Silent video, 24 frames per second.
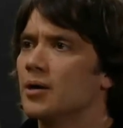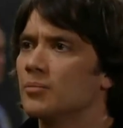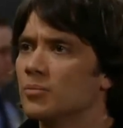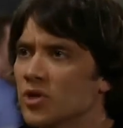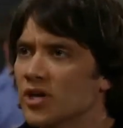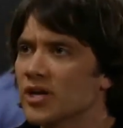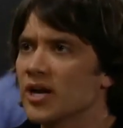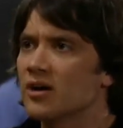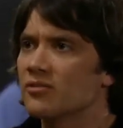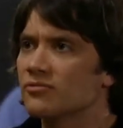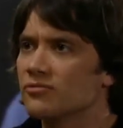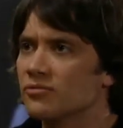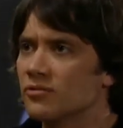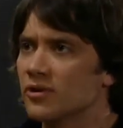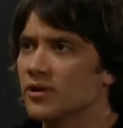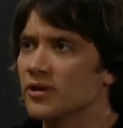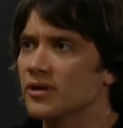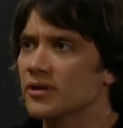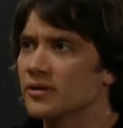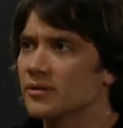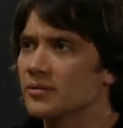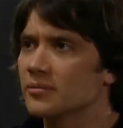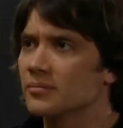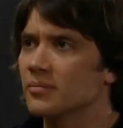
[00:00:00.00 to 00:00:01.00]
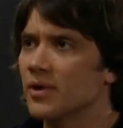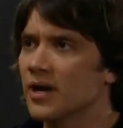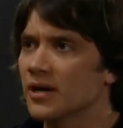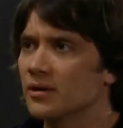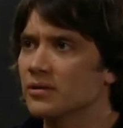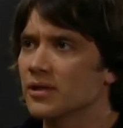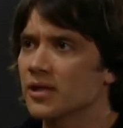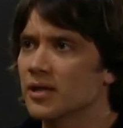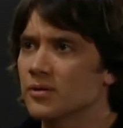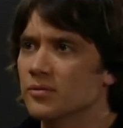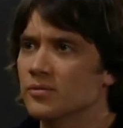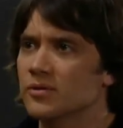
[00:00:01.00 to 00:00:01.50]
I'm looking out for you.
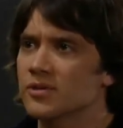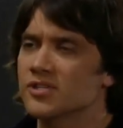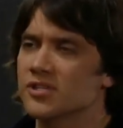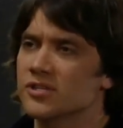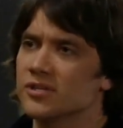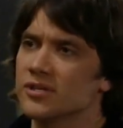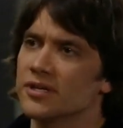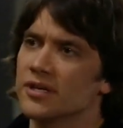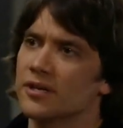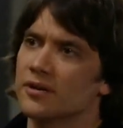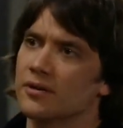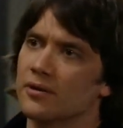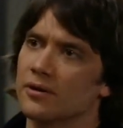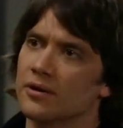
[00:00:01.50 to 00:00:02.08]
Michael, I don't want to see you